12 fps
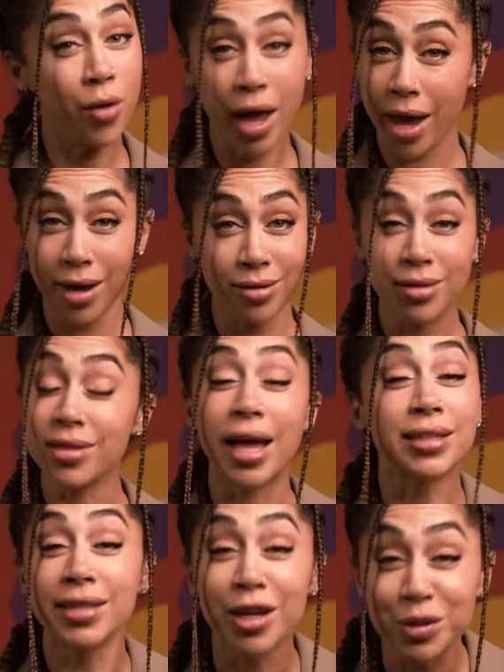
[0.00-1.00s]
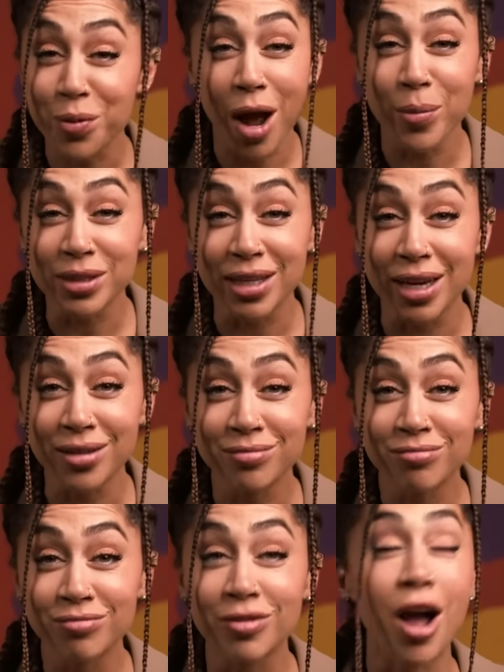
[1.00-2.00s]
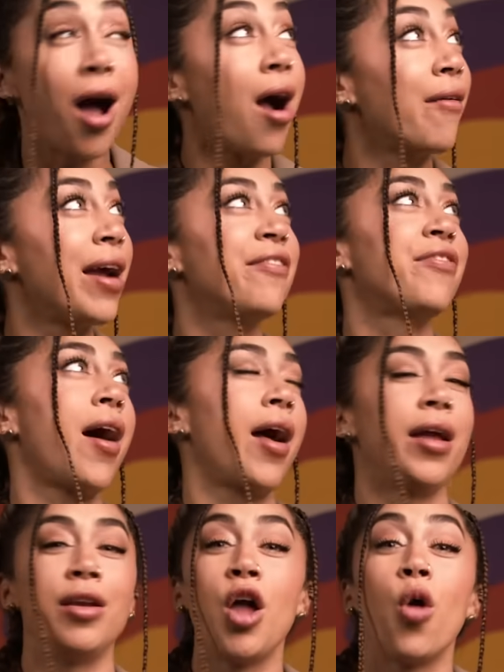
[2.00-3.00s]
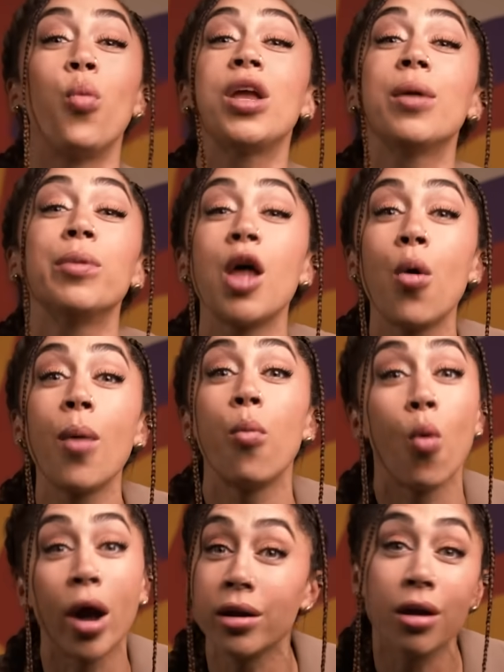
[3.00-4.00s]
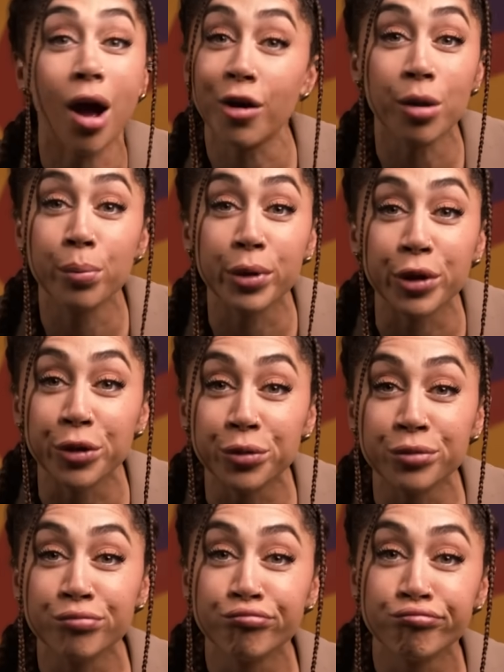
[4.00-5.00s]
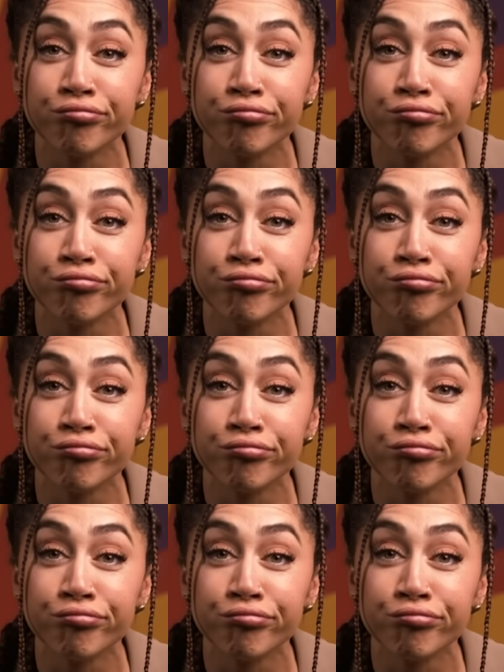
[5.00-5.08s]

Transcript: Okay, that sounds promising. All right, fine. We can blow up one condom balloon.